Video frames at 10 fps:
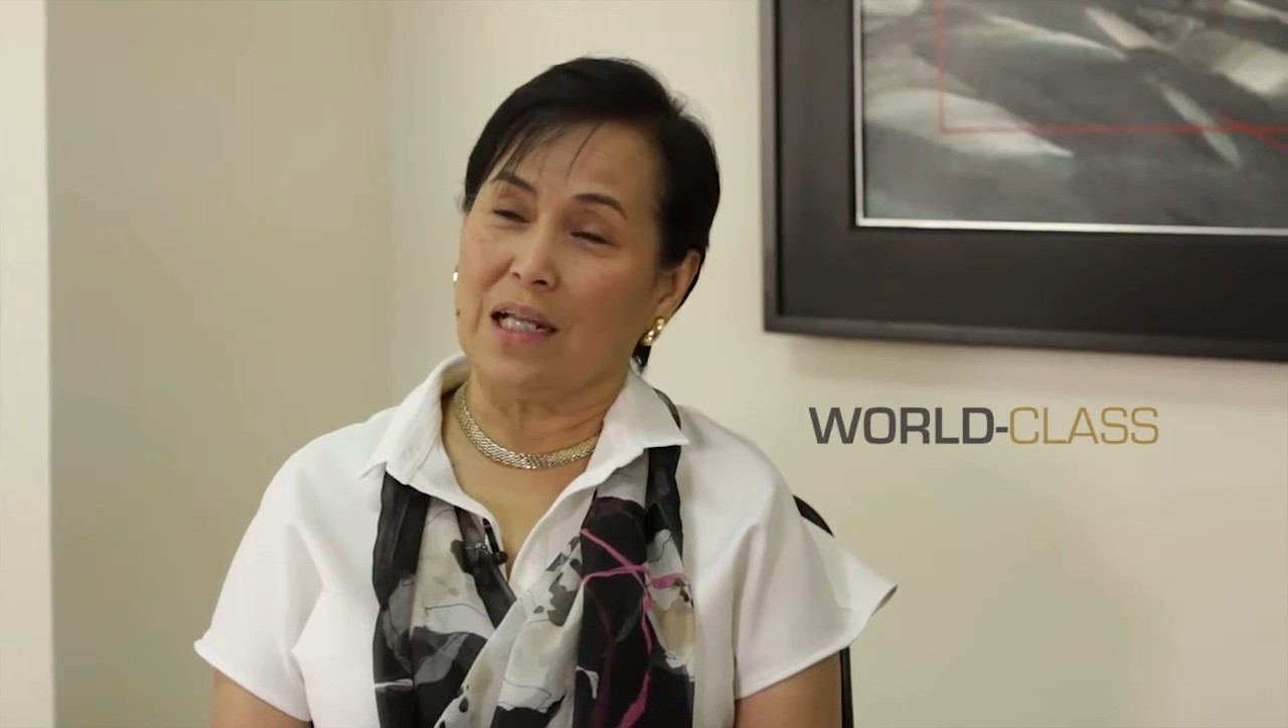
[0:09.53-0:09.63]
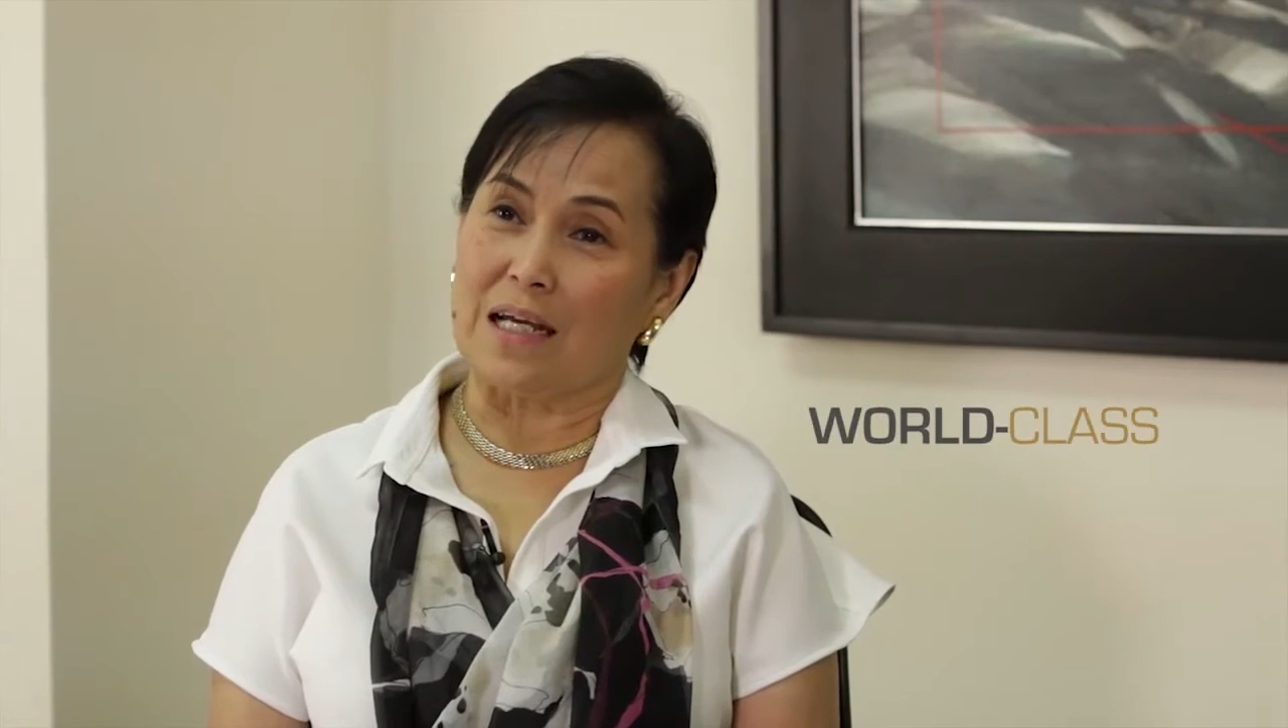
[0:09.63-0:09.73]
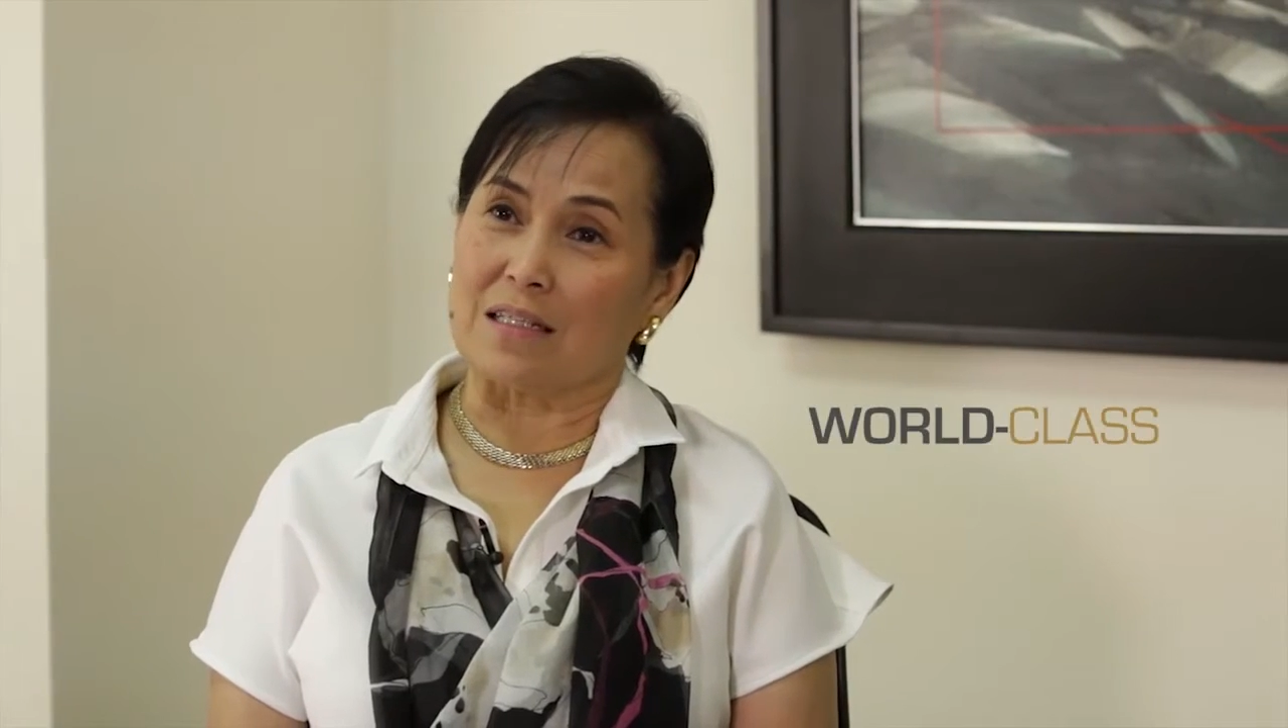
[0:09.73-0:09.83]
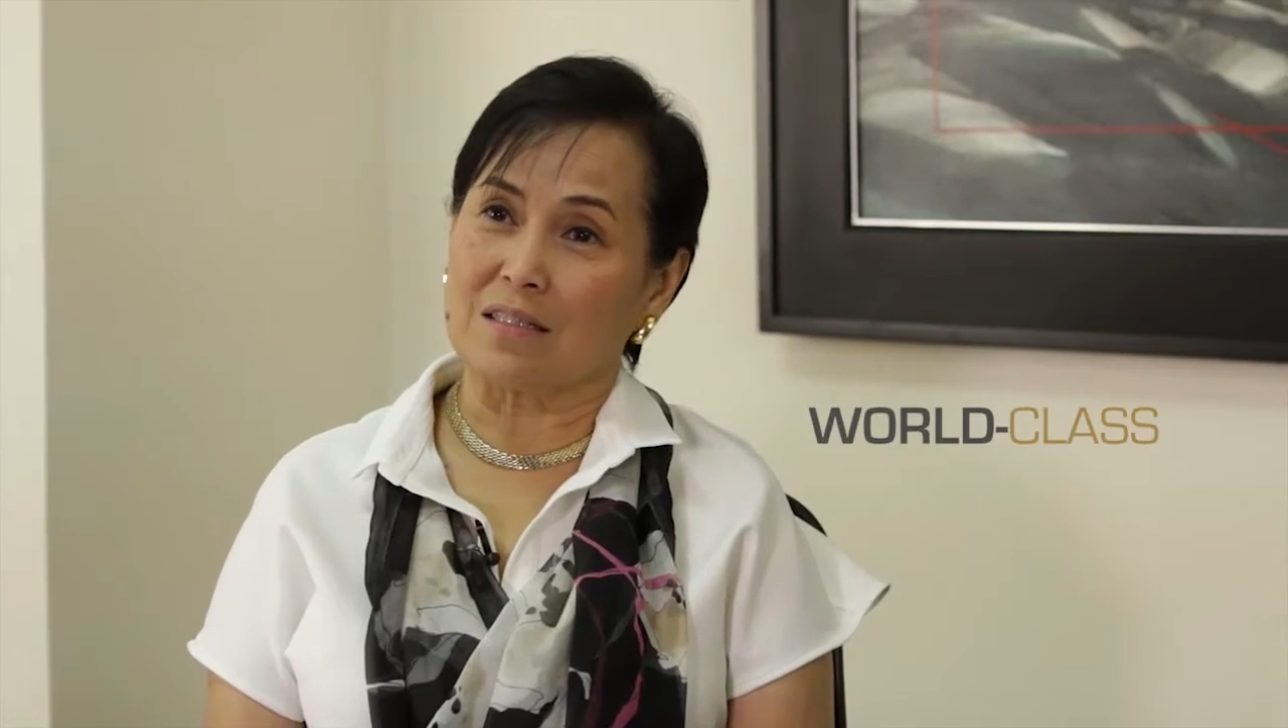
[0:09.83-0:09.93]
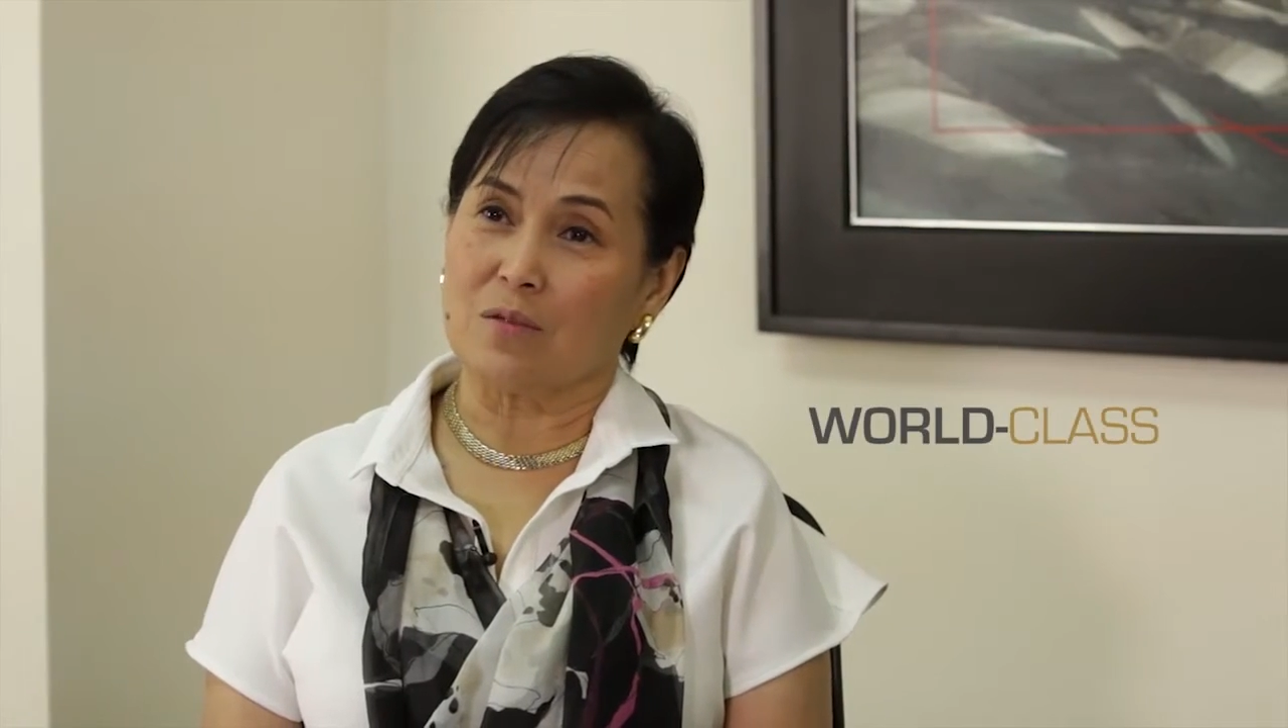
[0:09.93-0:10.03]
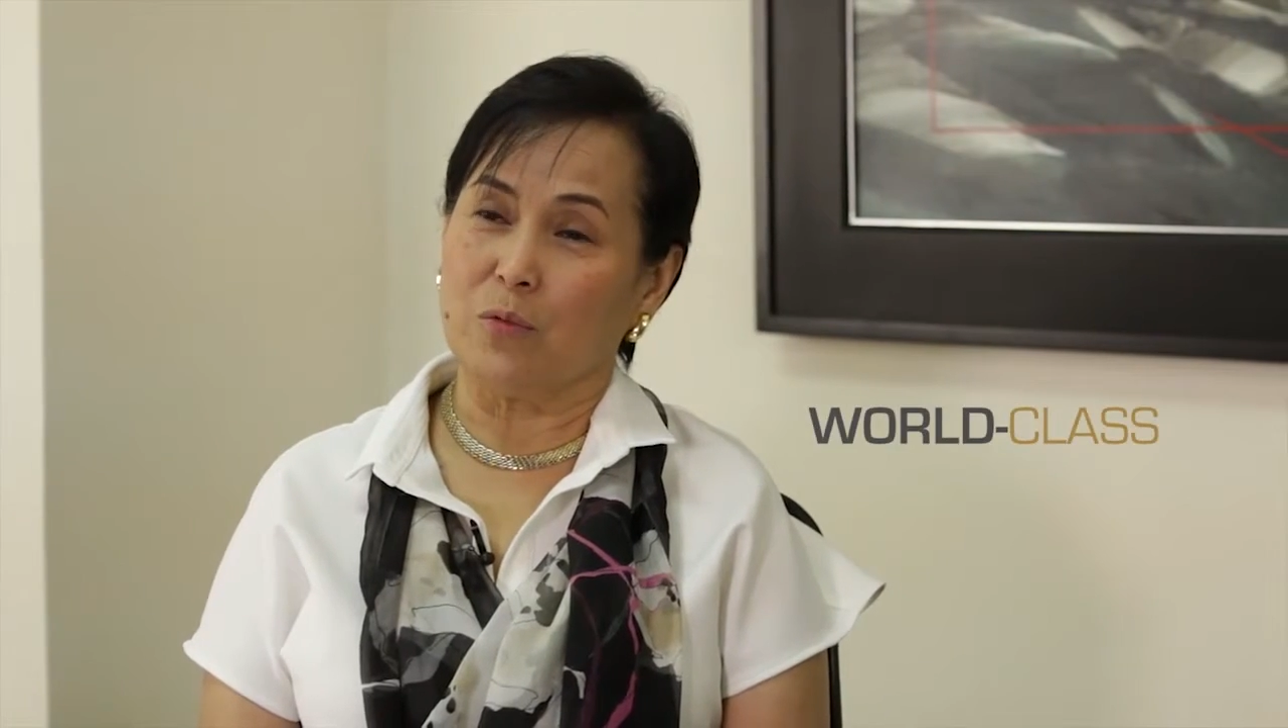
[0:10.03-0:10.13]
class.